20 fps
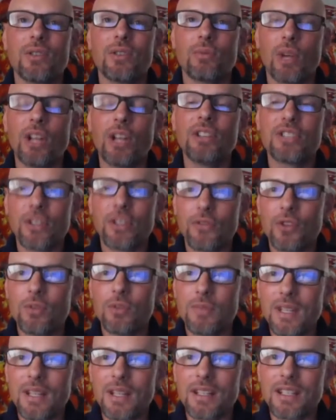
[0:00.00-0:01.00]
relative
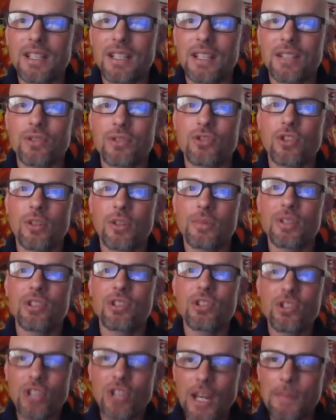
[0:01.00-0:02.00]
humidity in German
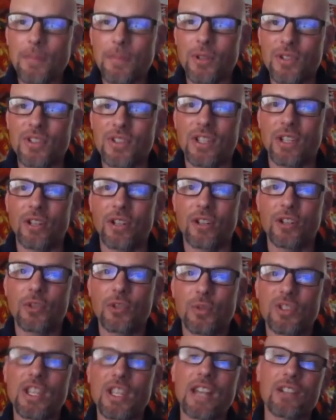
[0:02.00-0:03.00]
Shepherd's
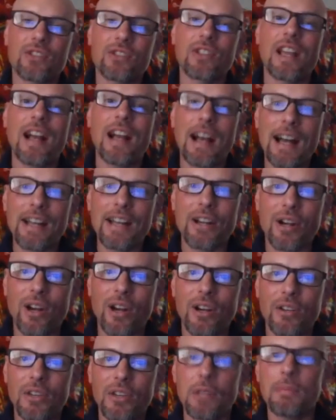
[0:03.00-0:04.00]
ears was actually
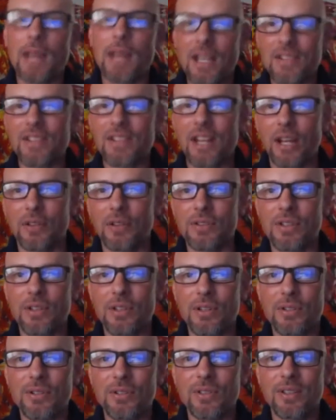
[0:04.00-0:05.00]
higher than Basset Hound's
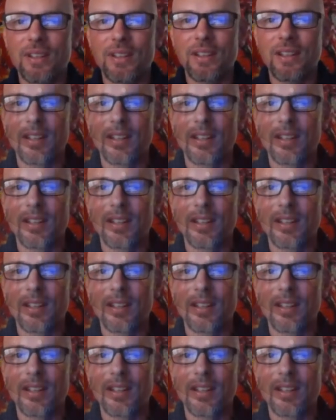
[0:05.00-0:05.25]
ears.